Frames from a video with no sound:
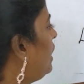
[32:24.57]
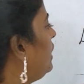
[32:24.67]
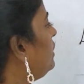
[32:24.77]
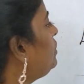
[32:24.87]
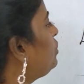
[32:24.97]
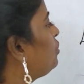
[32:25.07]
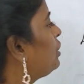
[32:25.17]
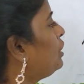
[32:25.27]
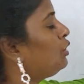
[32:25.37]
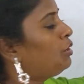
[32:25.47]
into
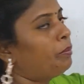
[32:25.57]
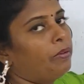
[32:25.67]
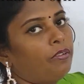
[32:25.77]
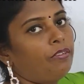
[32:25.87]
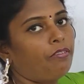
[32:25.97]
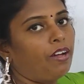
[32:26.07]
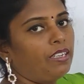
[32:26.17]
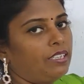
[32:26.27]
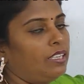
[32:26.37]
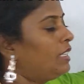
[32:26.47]
10 to the power
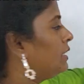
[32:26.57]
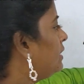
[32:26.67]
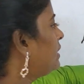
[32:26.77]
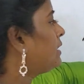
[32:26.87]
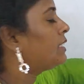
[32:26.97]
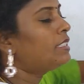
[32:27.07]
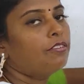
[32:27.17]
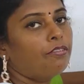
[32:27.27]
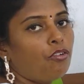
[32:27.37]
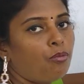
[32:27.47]
5. This is in the
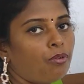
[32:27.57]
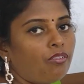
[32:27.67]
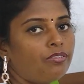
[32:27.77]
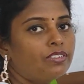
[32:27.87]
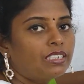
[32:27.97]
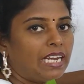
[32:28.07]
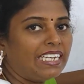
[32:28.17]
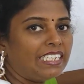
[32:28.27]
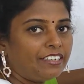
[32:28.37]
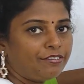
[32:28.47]
form of
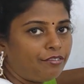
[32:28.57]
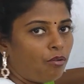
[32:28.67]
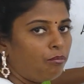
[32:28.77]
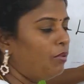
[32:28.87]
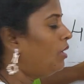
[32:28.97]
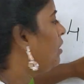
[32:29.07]
standard form